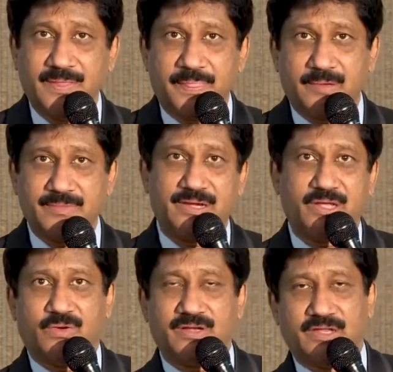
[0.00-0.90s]
they may
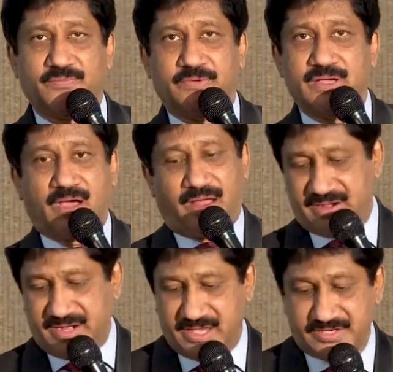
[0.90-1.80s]
live only
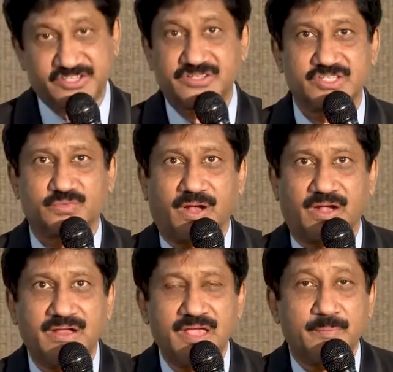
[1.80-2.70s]
100 years in this
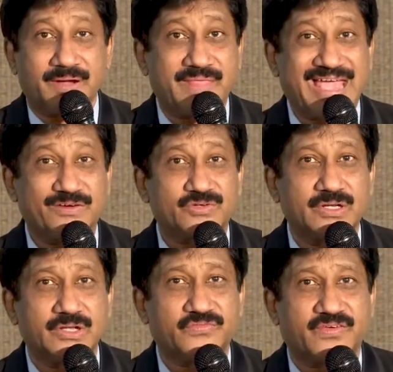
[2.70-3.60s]
world, but they have to
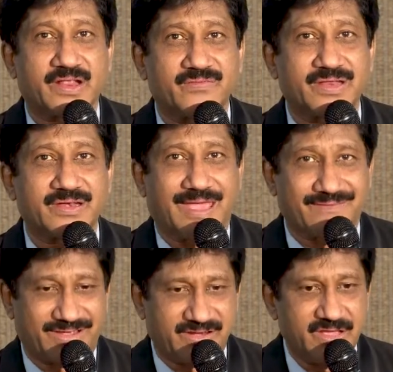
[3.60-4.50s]
live forever in
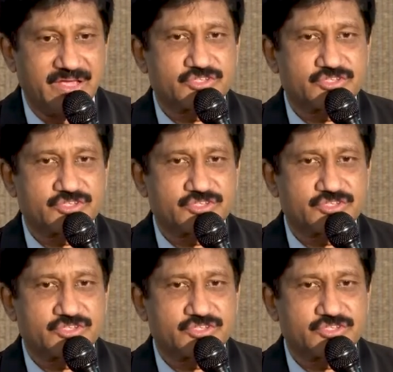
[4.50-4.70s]
heaven.